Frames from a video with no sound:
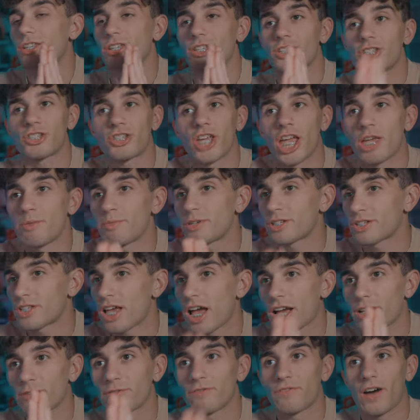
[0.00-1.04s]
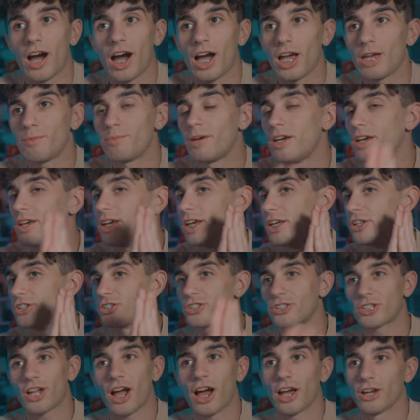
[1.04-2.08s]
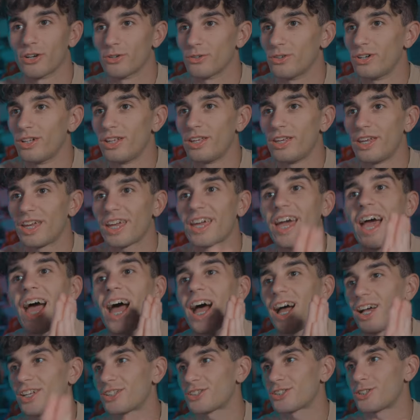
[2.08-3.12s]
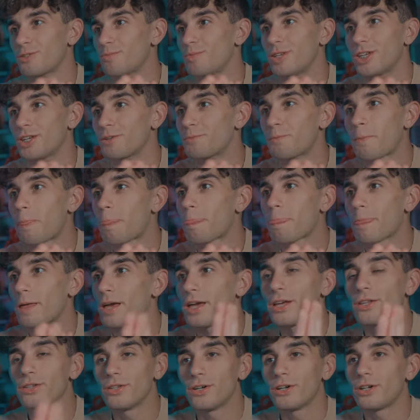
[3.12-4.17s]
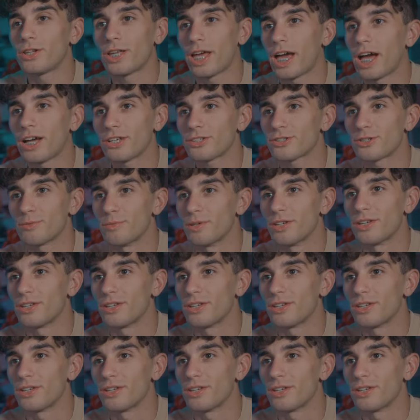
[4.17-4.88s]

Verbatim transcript: the same exact vibe and style. It has to be. It literally has to be.